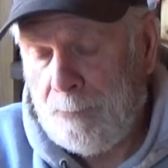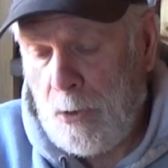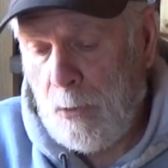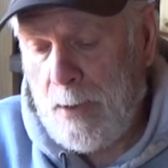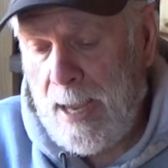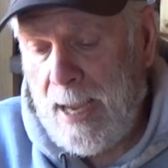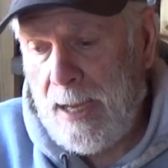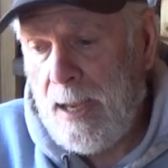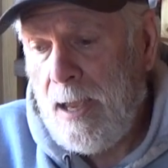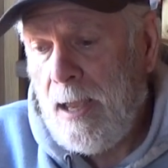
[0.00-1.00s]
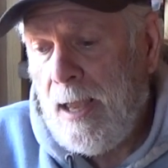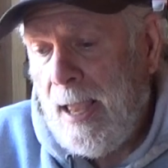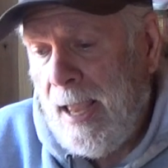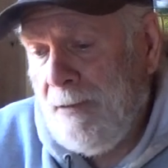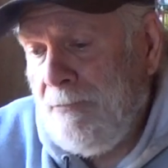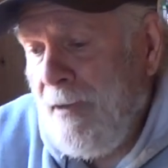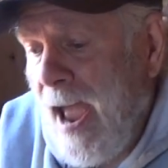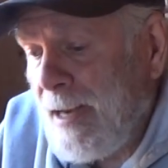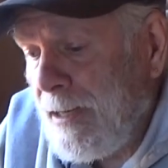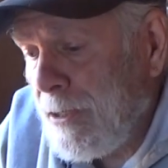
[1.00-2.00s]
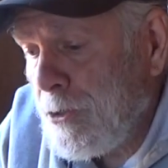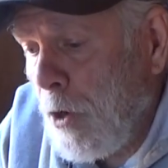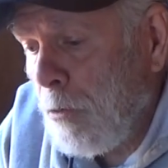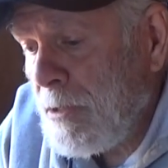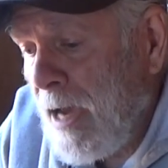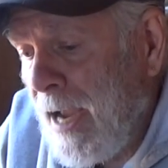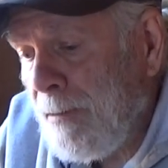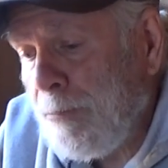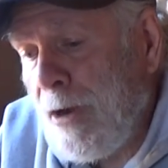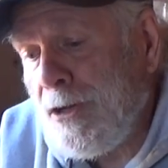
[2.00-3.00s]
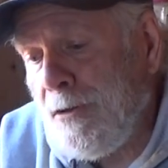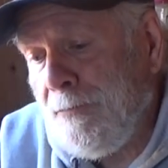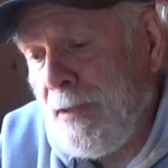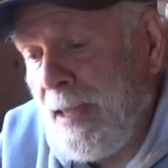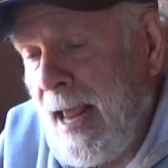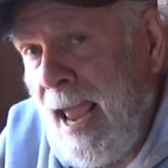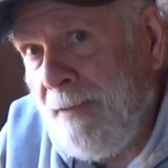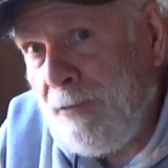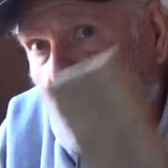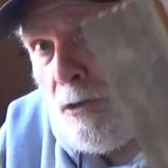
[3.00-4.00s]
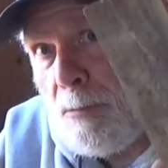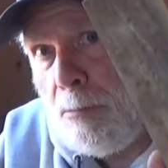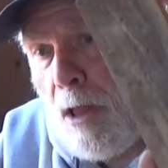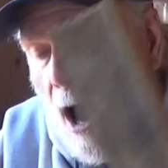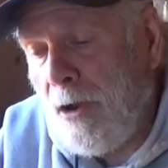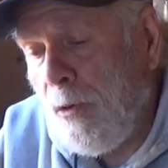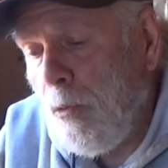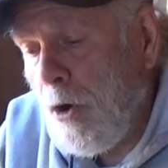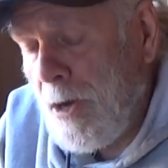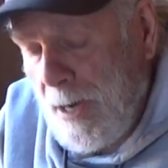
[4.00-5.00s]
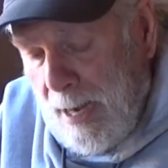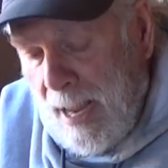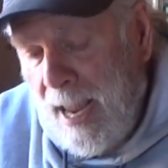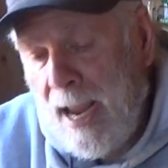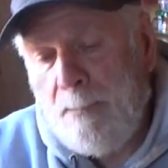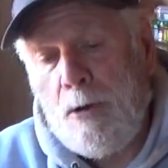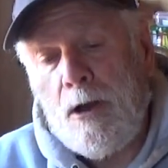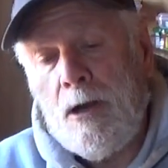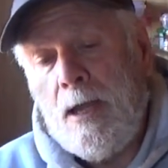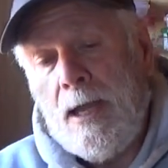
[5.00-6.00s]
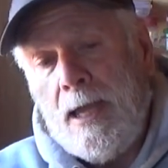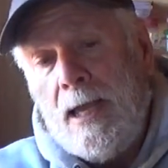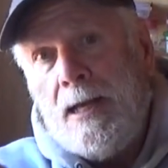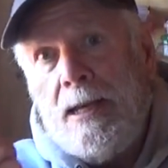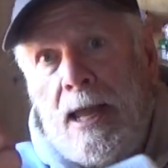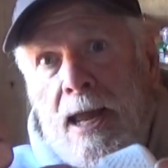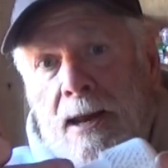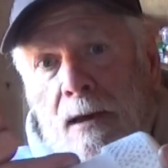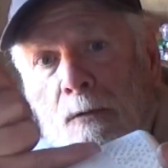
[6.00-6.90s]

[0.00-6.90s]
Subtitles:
okay? In fact, it's so tight and pressure fit that I have to use a block of wood and a hammer to hit it